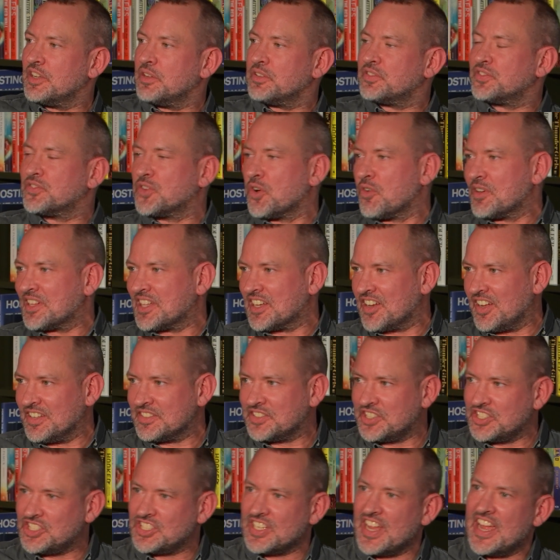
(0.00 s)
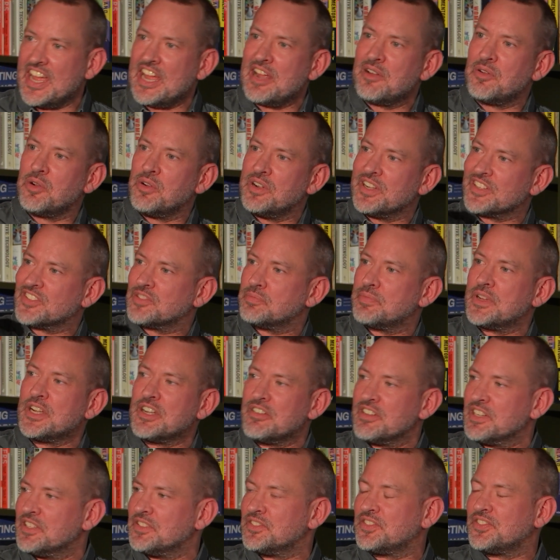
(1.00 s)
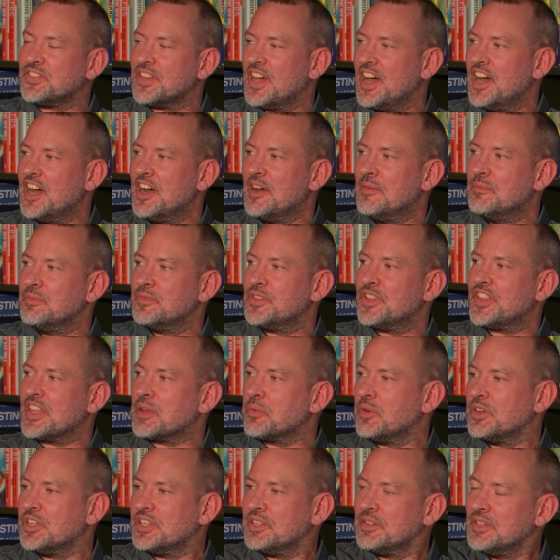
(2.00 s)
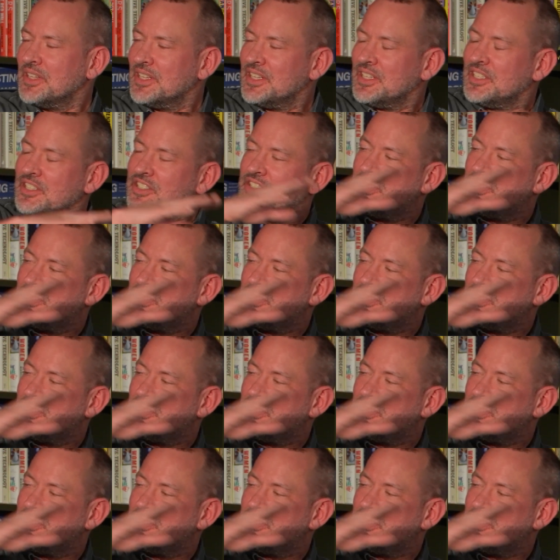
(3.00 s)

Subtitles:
you know, a story they'd like to share or an experience that they want to